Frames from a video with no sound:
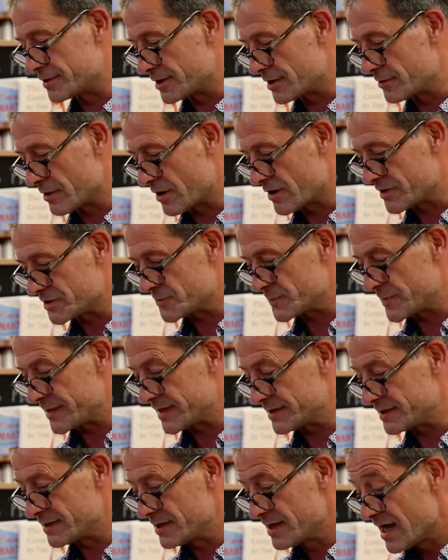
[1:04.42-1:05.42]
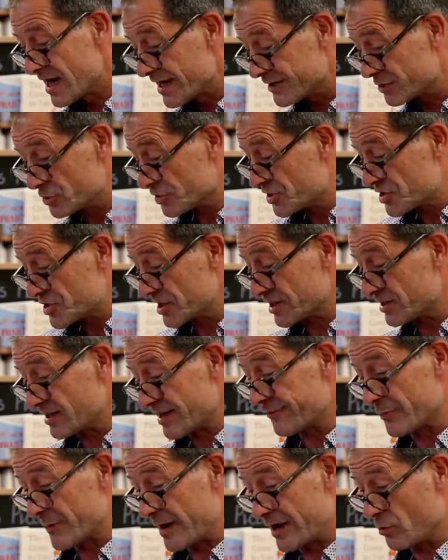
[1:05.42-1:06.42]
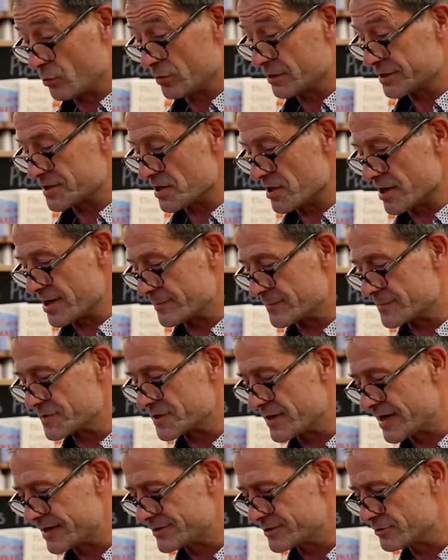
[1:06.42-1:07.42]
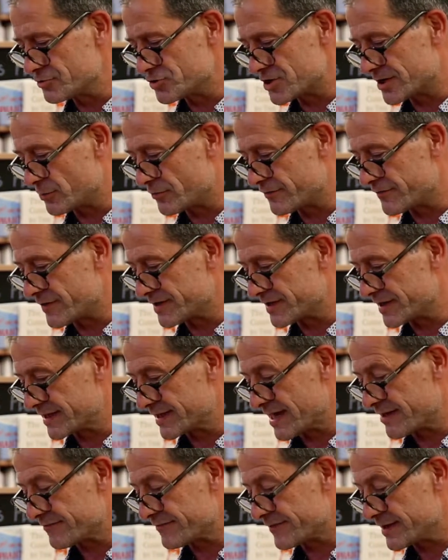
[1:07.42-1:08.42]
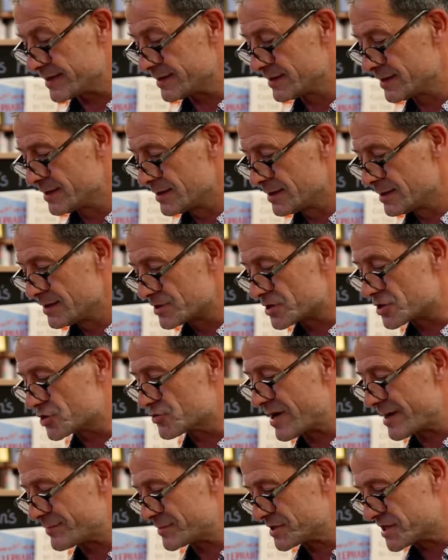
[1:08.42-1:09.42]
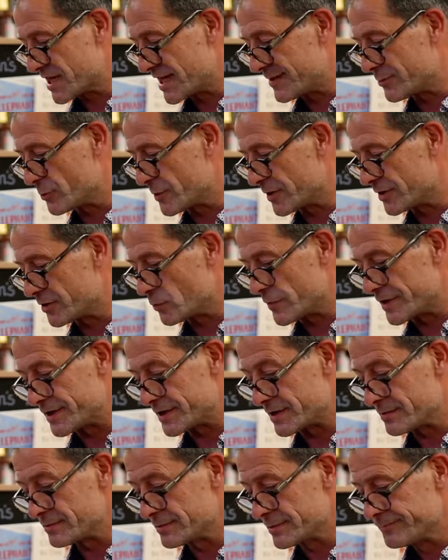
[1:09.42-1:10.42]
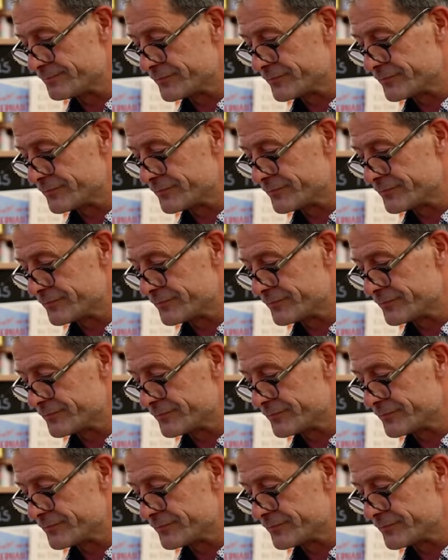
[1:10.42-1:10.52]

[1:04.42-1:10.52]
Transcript: you know, high speed. Had a good signal everywhere, all the time, so I had no trouble finding the cafe. Just grabbed a table by the window.